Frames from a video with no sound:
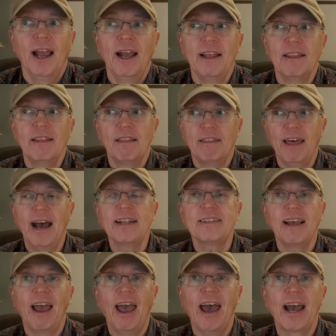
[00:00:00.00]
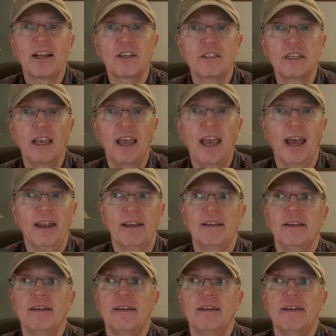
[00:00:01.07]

And that's actually it.